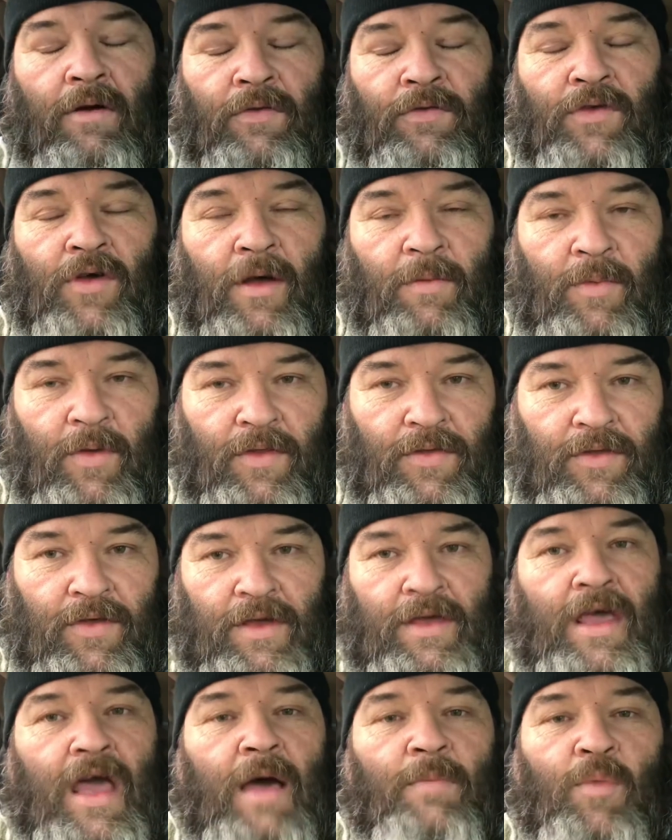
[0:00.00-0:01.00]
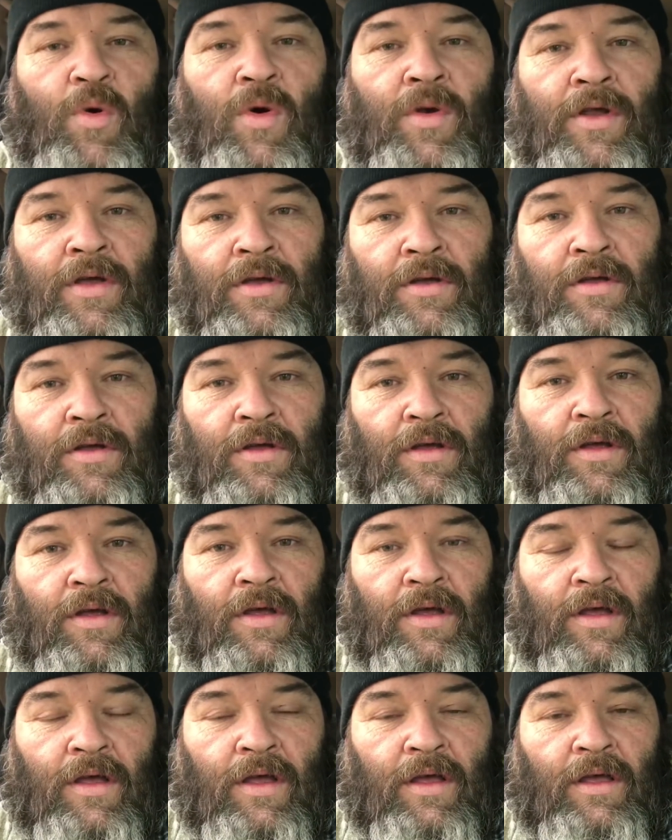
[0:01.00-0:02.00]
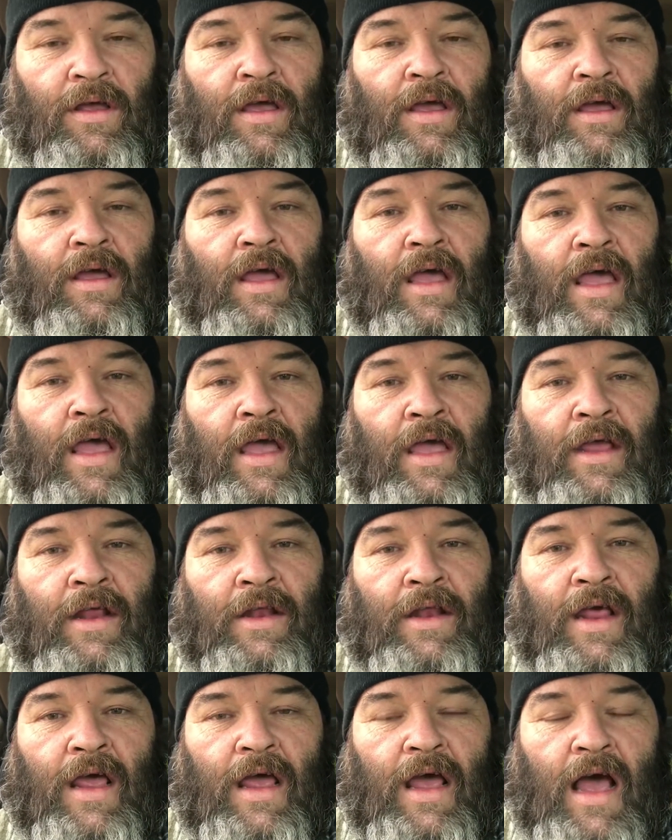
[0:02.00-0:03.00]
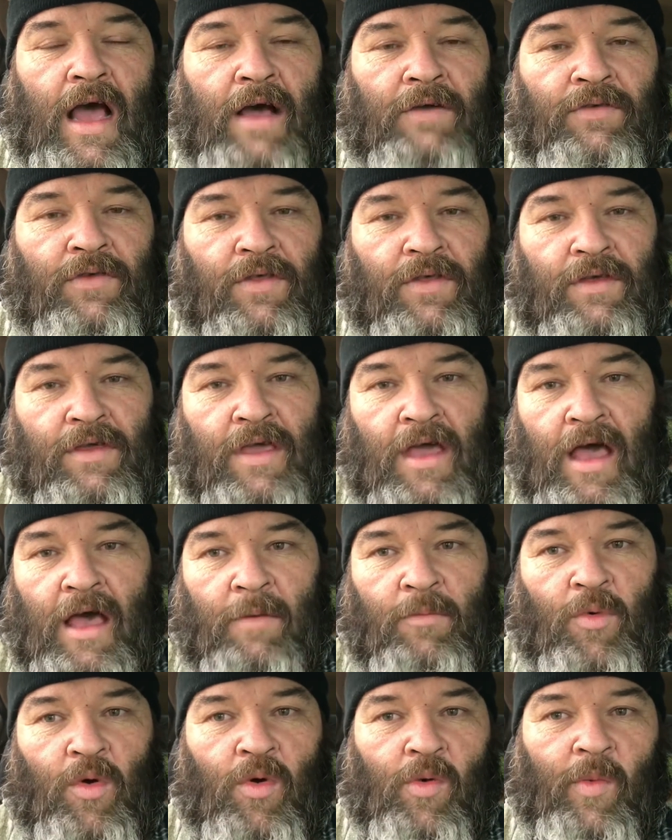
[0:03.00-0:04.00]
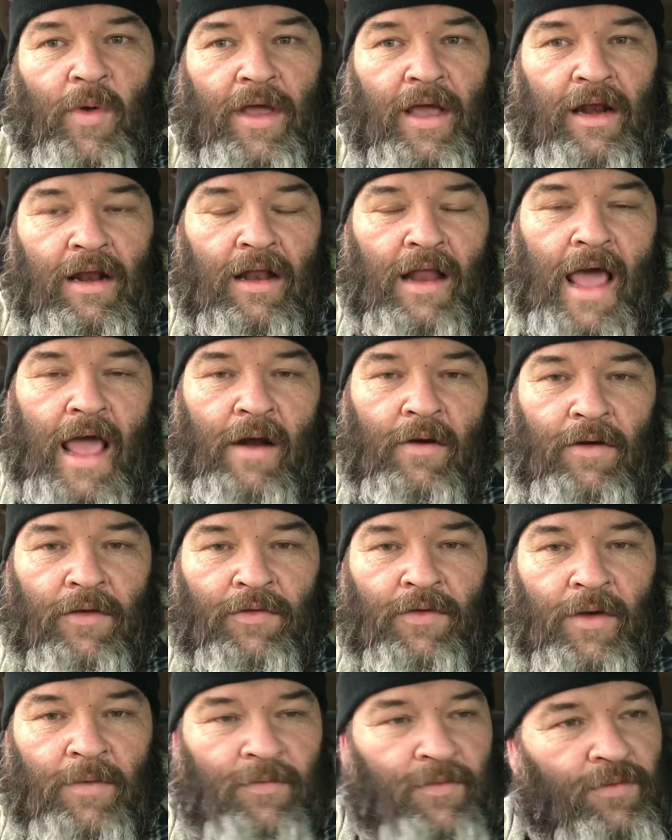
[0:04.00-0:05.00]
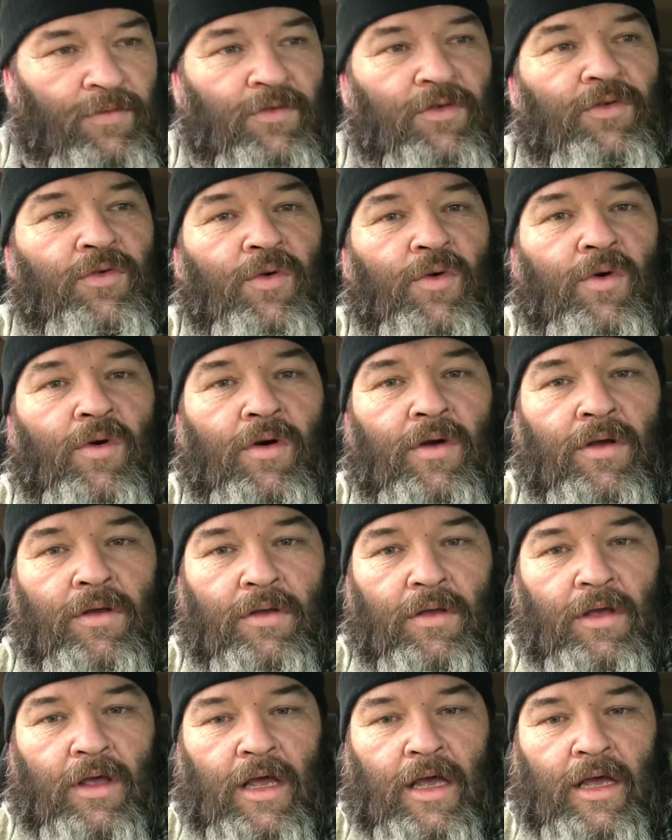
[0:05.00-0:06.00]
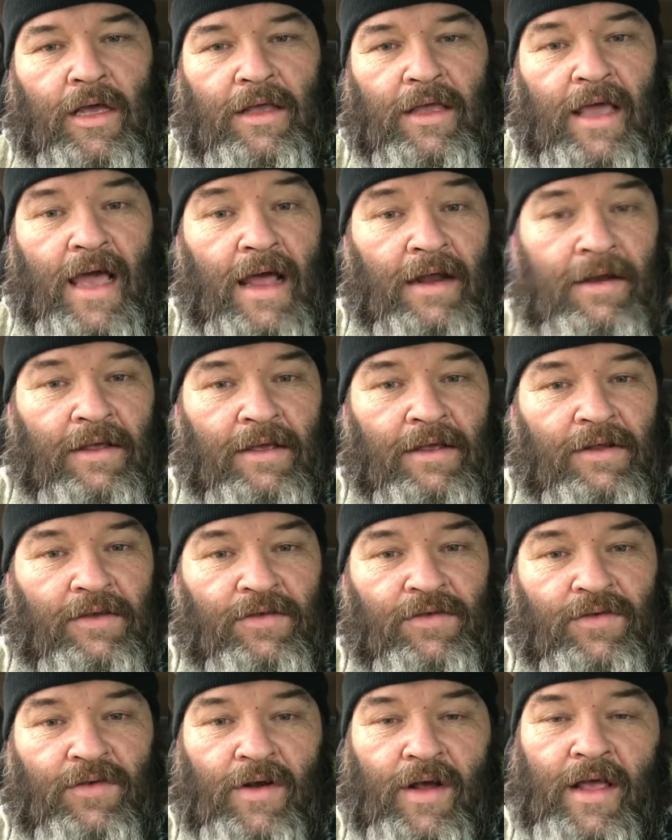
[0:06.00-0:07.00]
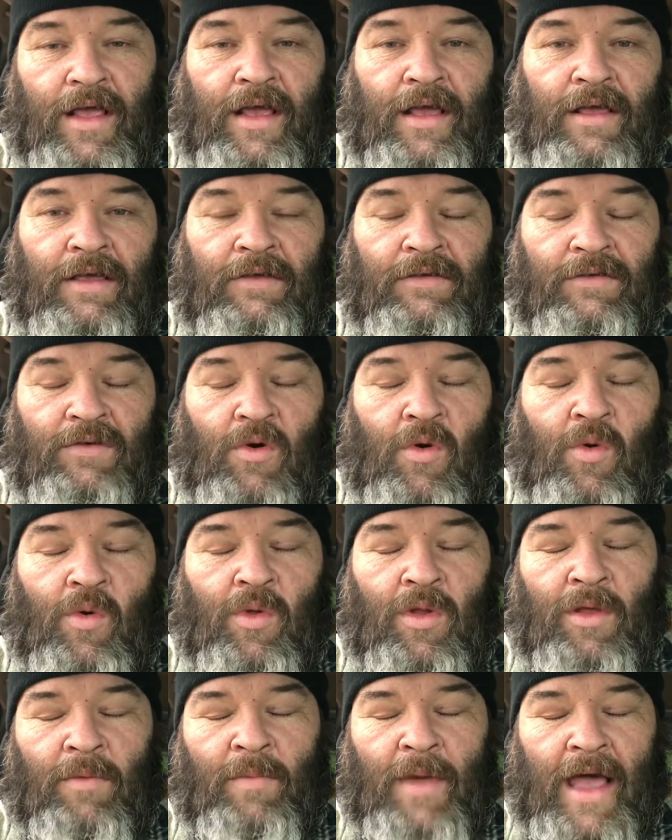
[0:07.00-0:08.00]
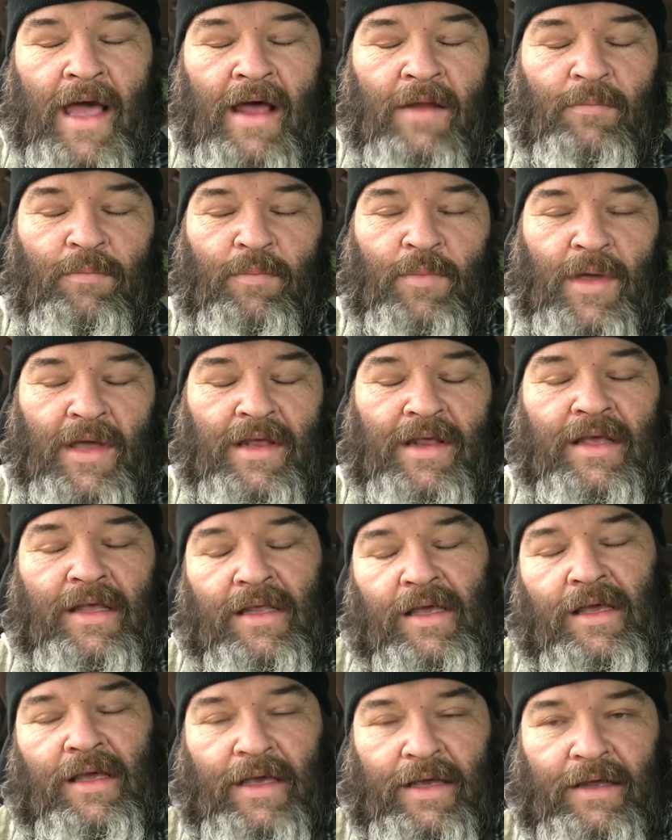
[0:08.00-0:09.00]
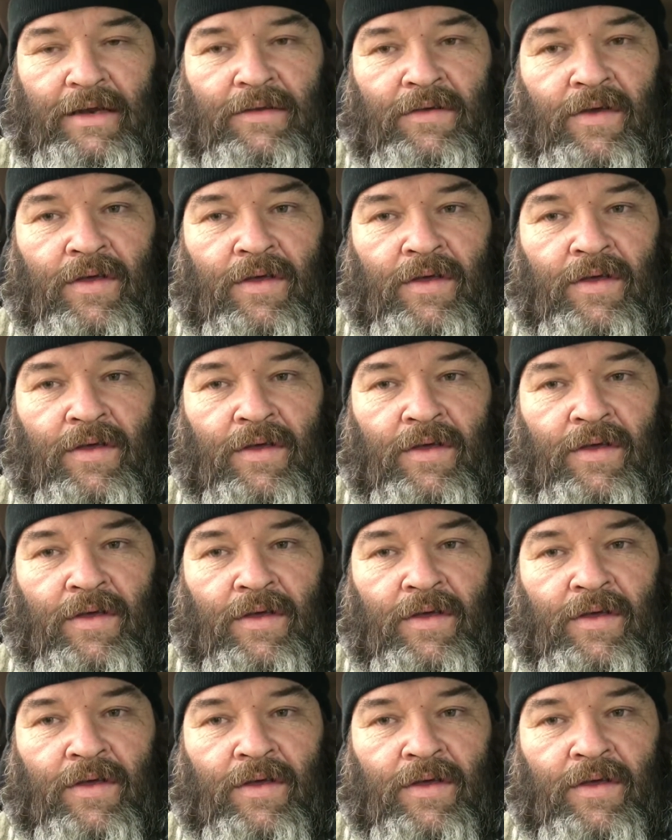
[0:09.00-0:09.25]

top the cardboard, and after the cardboard we're going to layer on top some straw. Gardening in Australia is all about beating the heat,